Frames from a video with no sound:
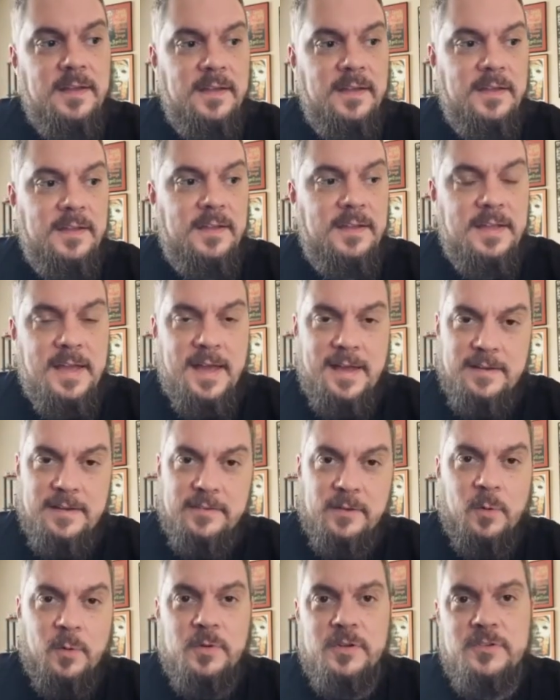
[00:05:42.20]
he had his
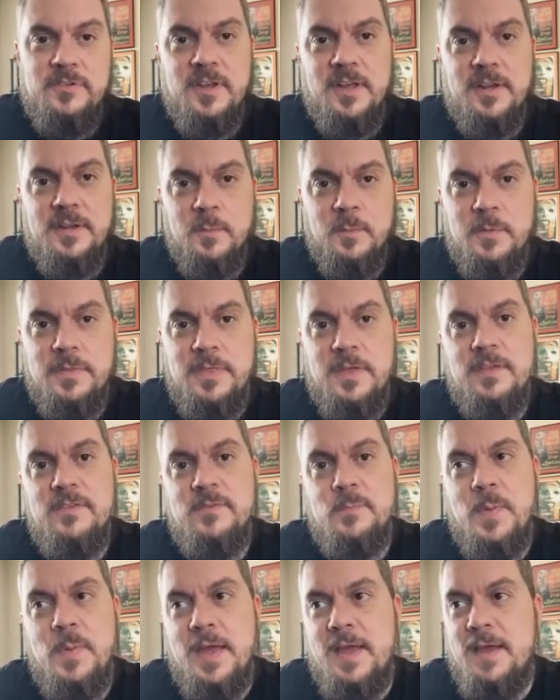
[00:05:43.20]
own agenda with his
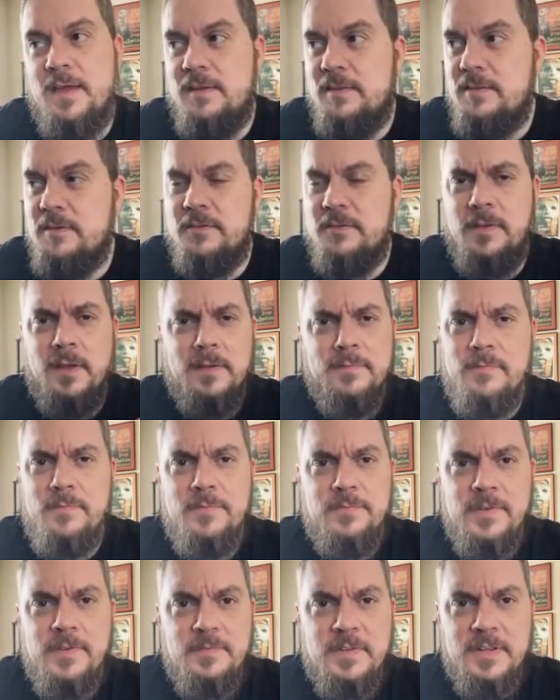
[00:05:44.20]
band, and there's
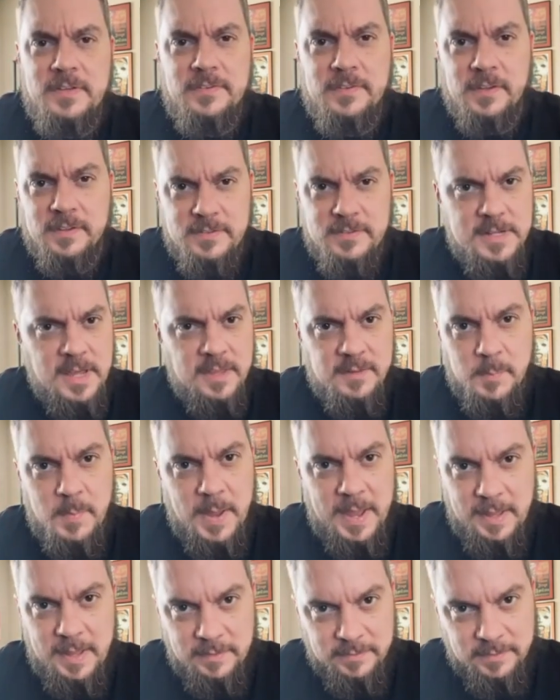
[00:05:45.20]
50-60 other
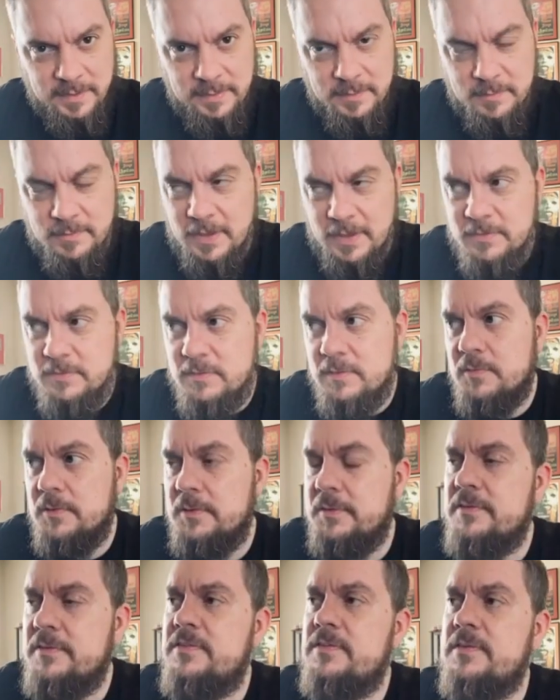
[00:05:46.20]
bands on the
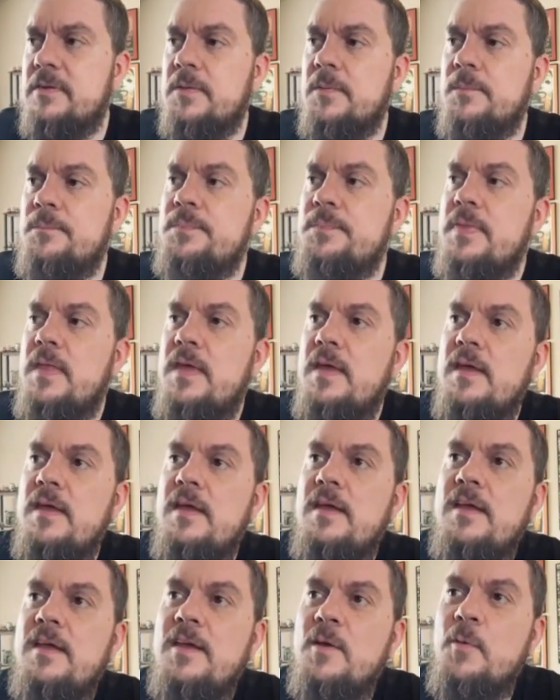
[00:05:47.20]
festival, so
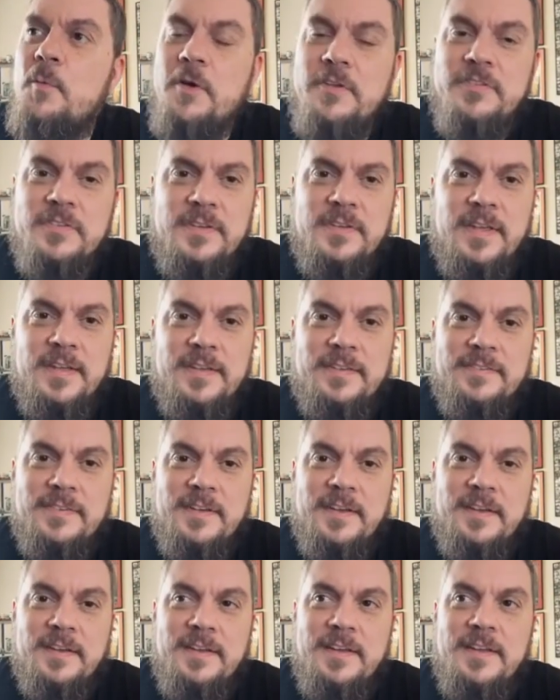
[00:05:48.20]
it wasn't as
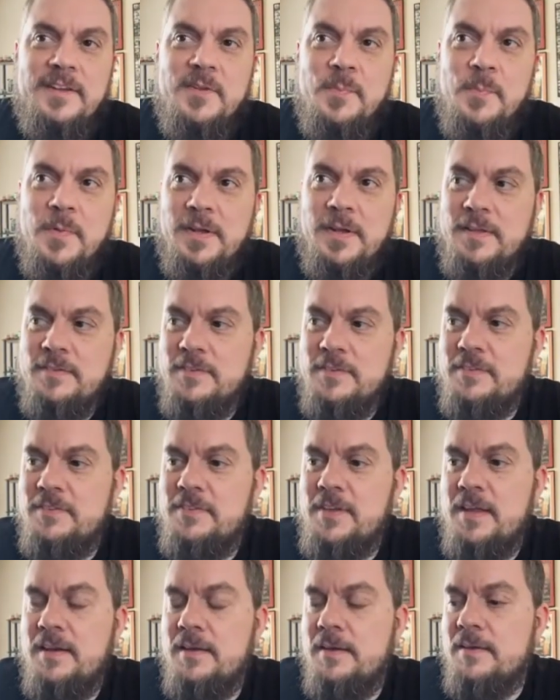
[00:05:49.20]
intimate as a
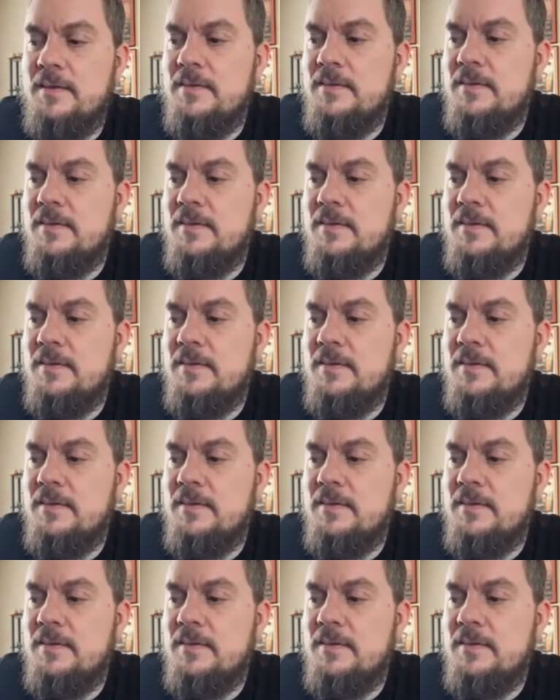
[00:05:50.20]
setting.